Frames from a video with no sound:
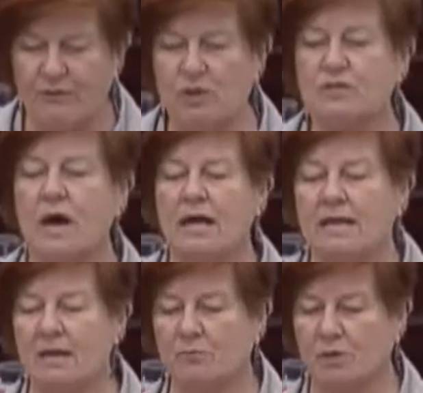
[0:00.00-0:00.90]
we've also had a
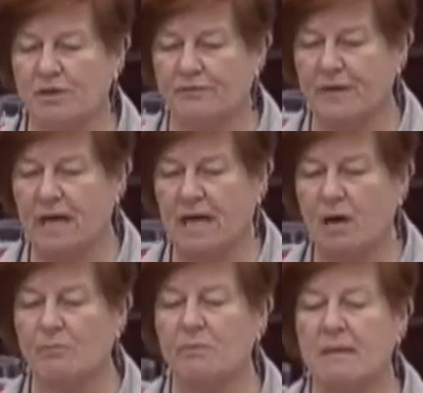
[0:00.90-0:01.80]
number of,
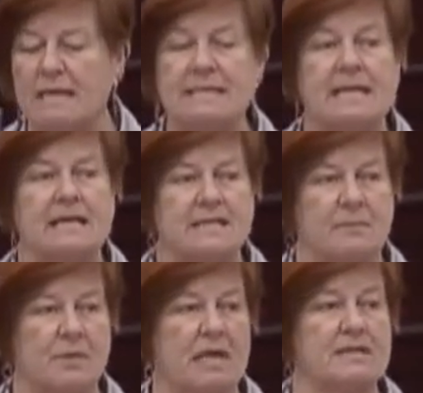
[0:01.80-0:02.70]
I'll put my stats
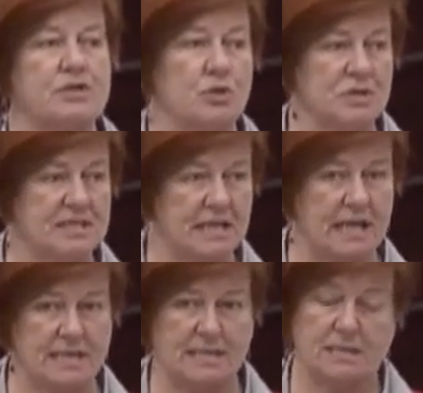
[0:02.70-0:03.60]
up against your
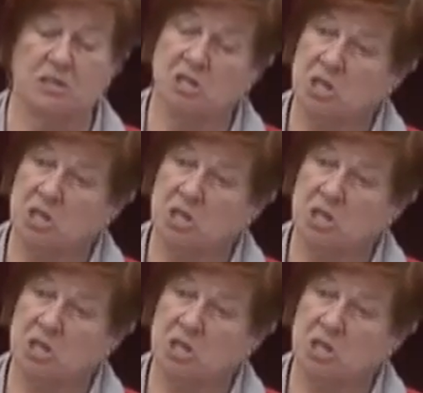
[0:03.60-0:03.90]
stats,